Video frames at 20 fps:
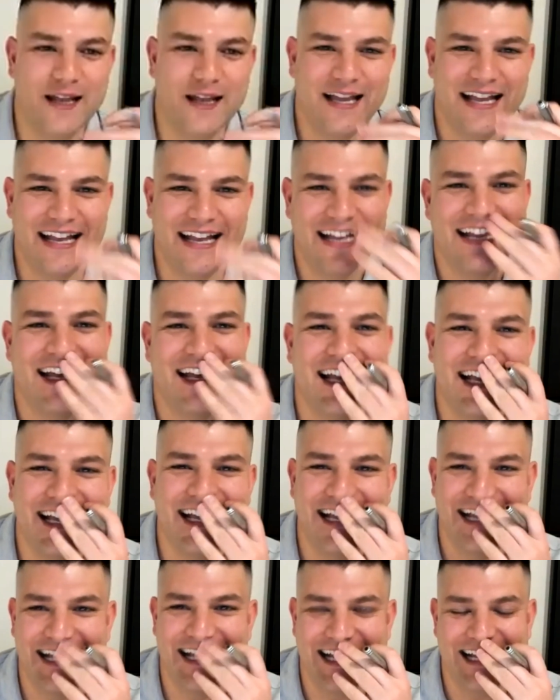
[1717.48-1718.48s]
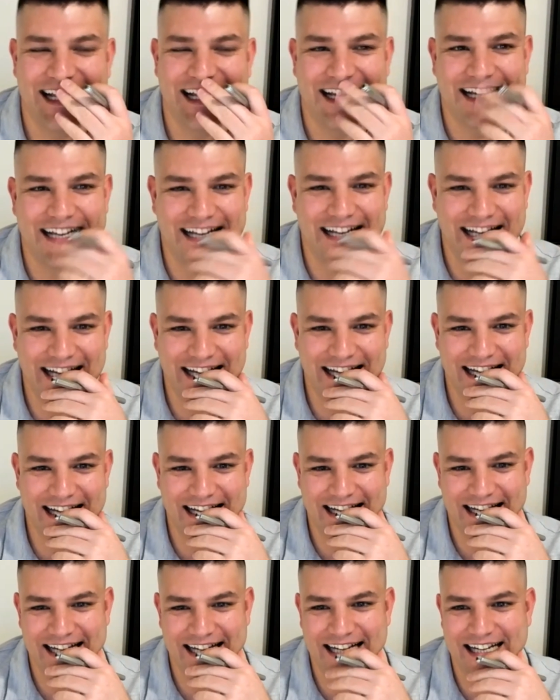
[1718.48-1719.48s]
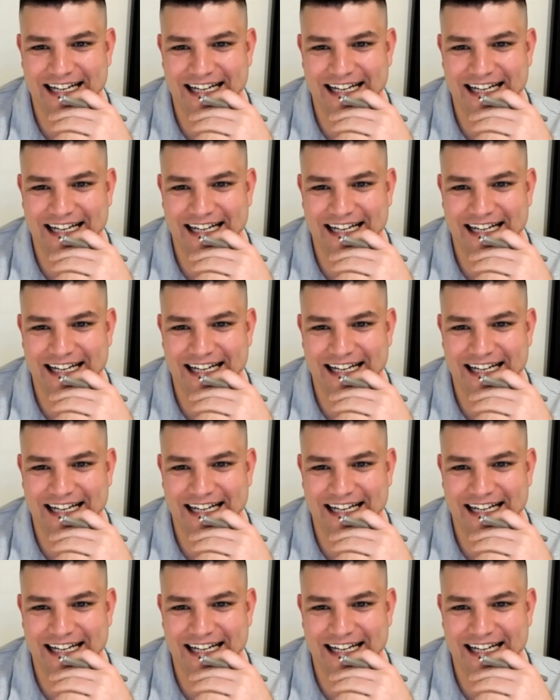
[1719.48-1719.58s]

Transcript: But also, I think it's great